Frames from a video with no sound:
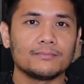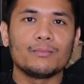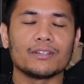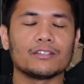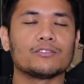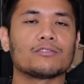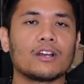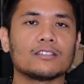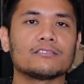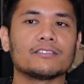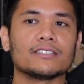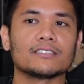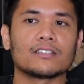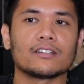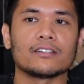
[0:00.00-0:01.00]
But the
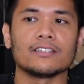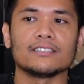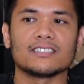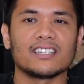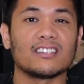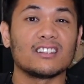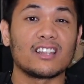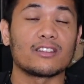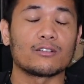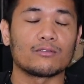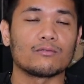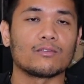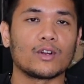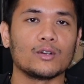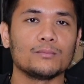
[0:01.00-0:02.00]
drawstrings are these like leather
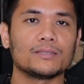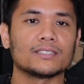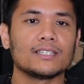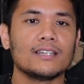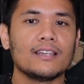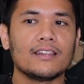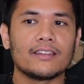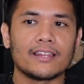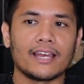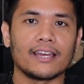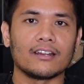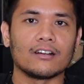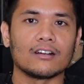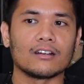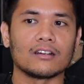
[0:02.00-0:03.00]
ropes
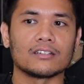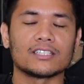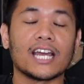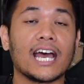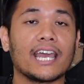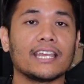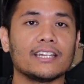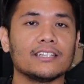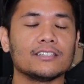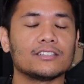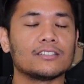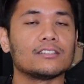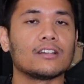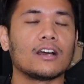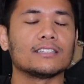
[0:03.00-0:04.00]
that are tied
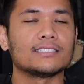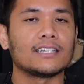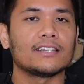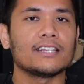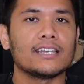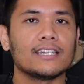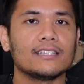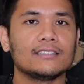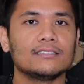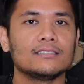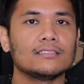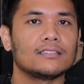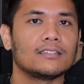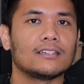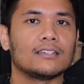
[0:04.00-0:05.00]
into knots at the end,
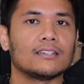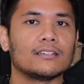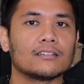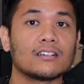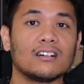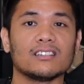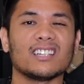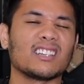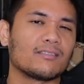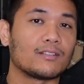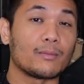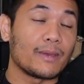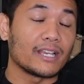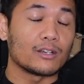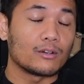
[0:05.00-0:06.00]
uh, called like
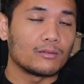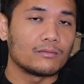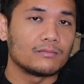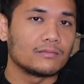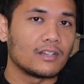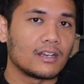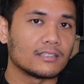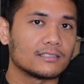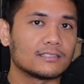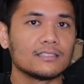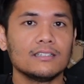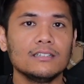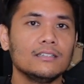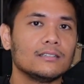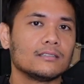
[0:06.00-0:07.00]
flamenco knots,
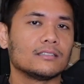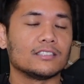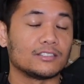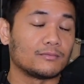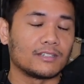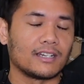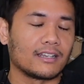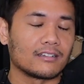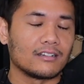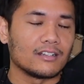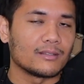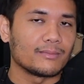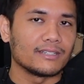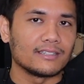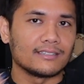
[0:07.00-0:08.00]
is what I call
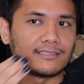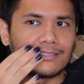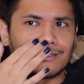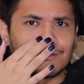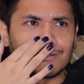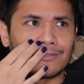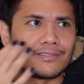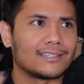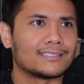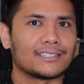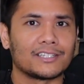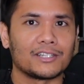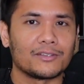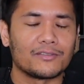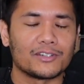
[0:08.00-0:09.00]
them at least. I don't know if that's
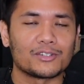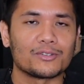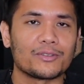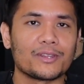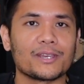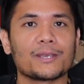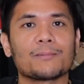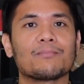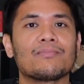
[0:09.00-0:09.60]
like the official thing.